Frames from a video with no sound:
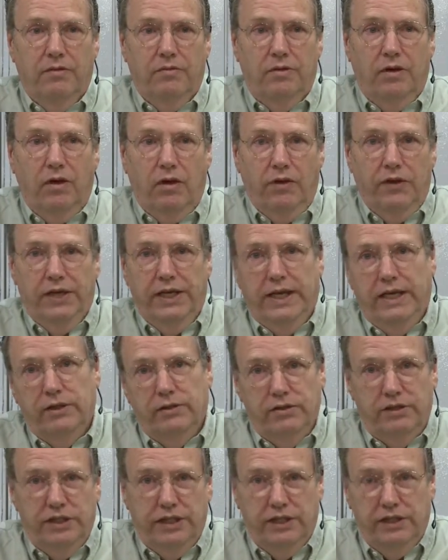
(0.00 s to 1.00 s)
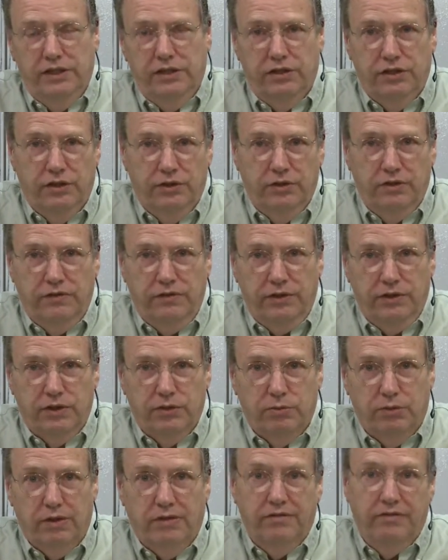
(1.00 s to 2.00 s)
All the energy in this
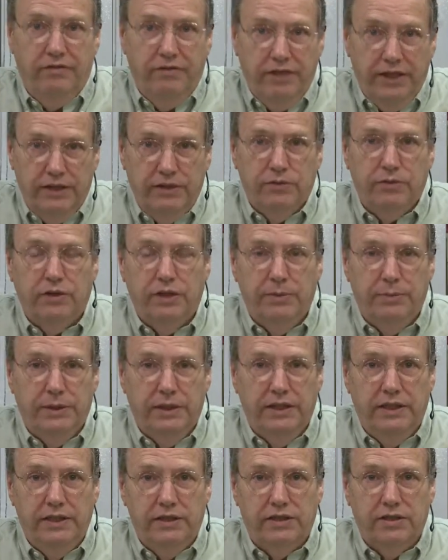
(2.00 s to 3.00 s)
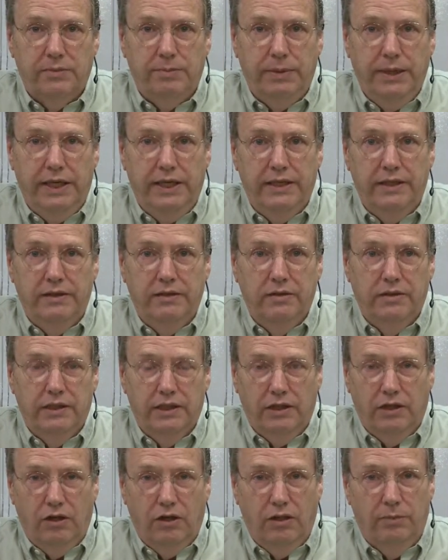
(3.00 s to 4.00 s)
universe will eventually be dissipated.
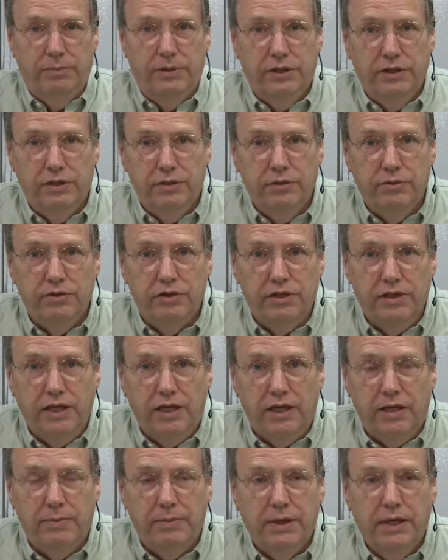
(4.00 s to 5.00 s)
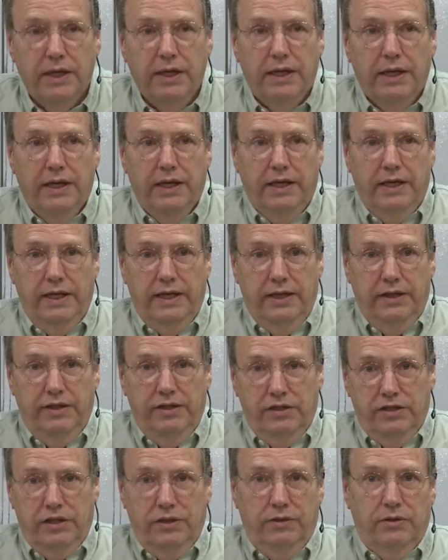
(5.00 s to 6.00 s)
It'll all be used up. And
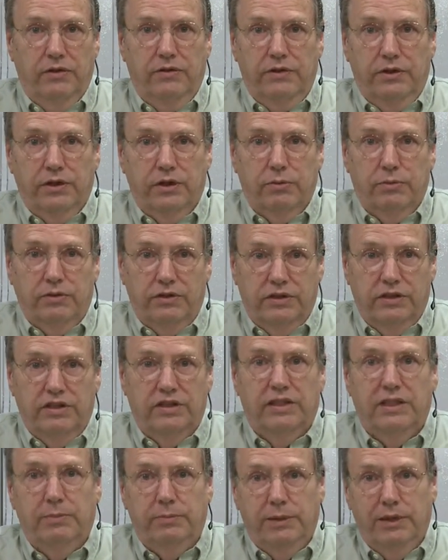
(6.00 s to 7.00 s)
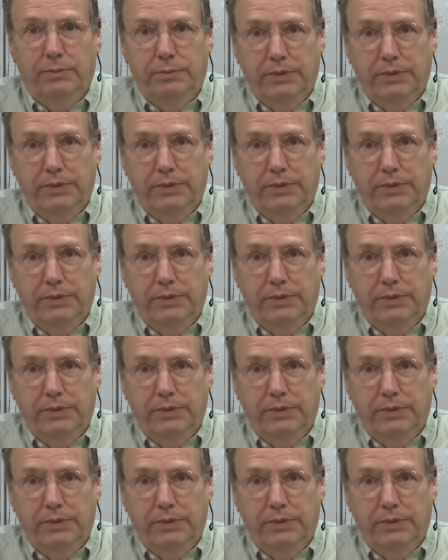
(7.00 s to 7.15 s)
this universe will just simply